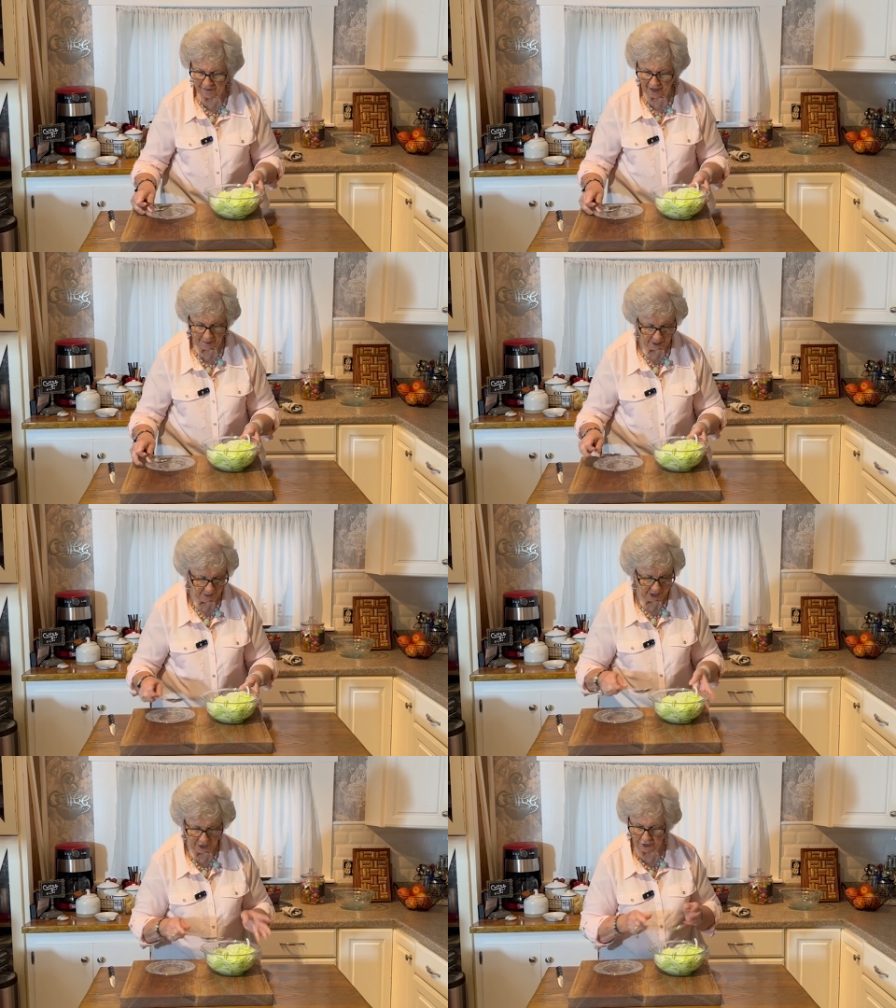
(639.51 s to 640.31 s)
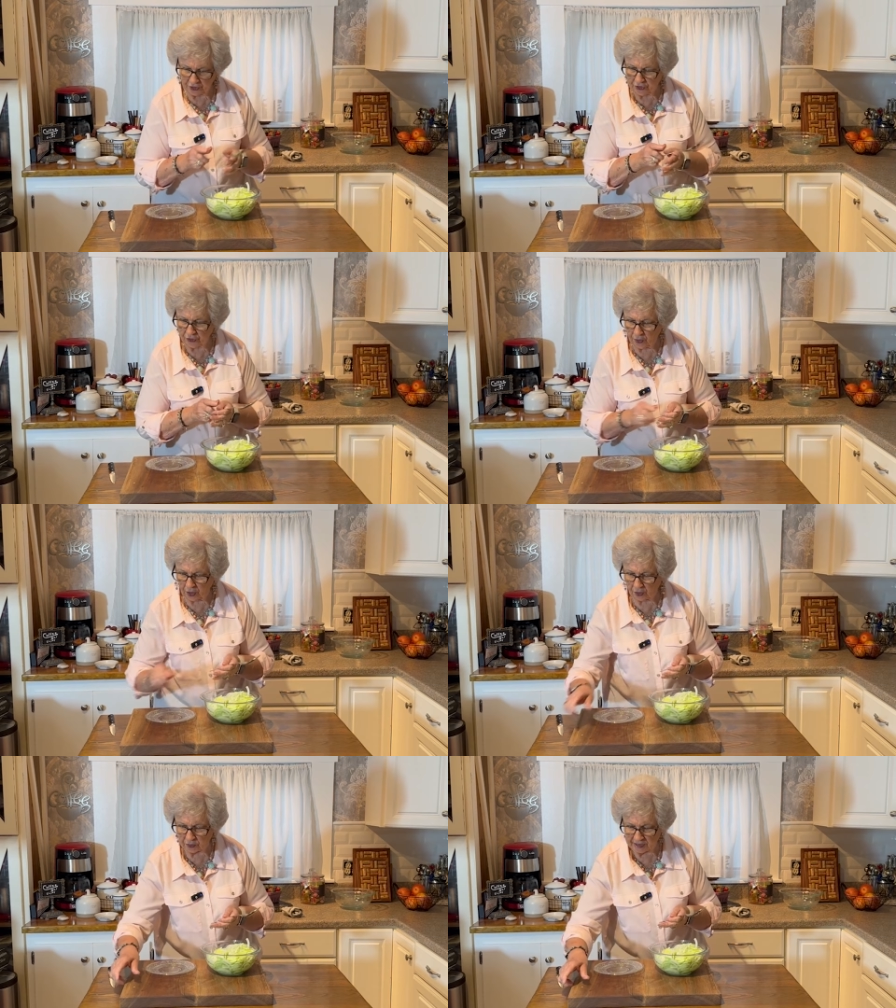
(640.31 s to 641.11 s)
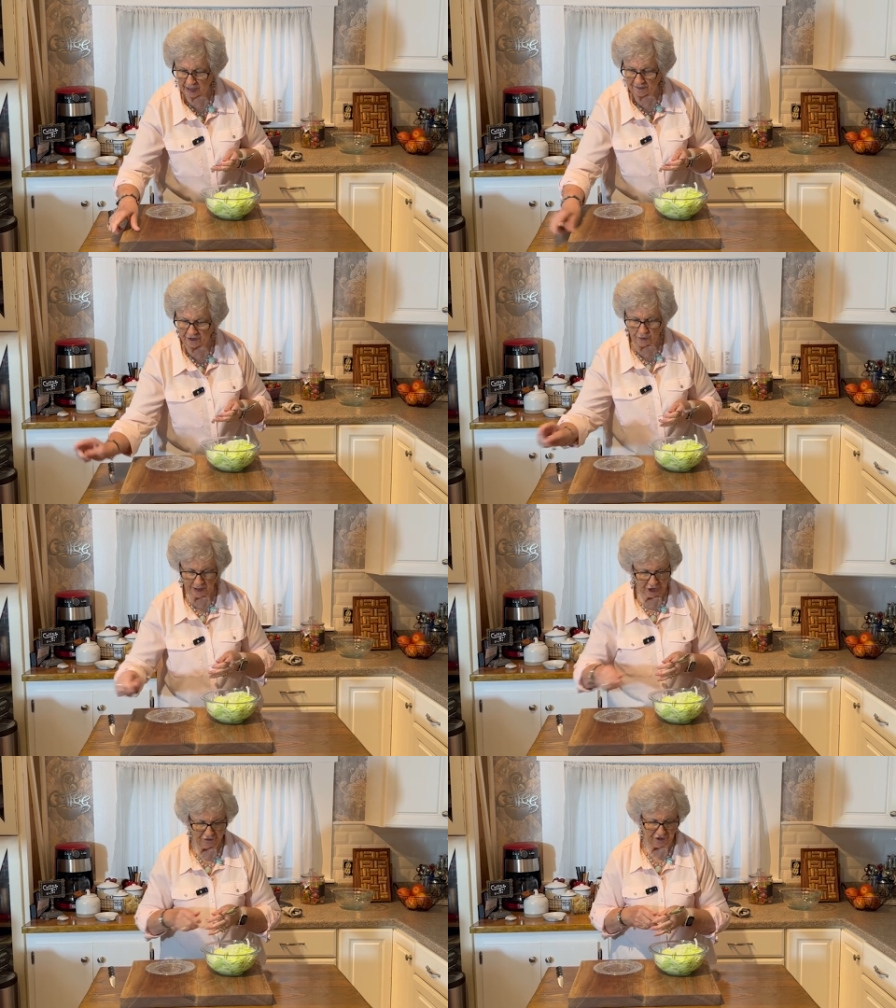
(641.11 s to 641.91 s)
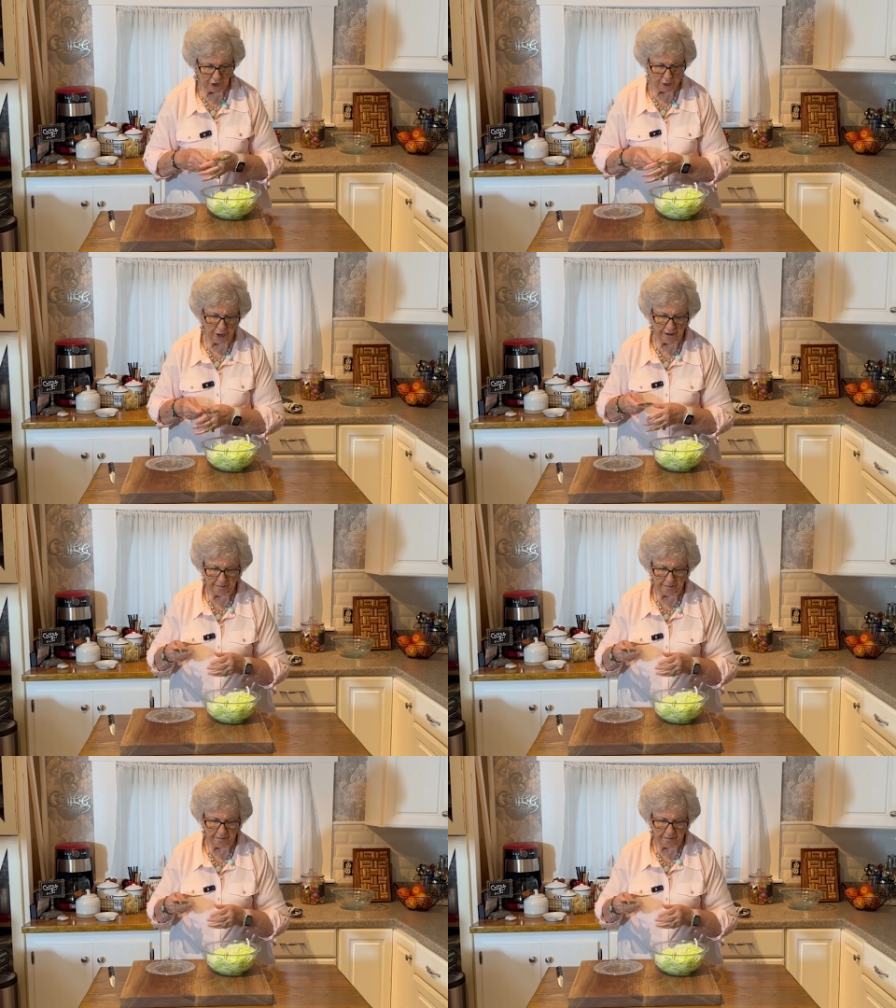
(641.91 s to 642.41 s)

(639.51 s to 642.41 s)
family reunion, you always have too much food.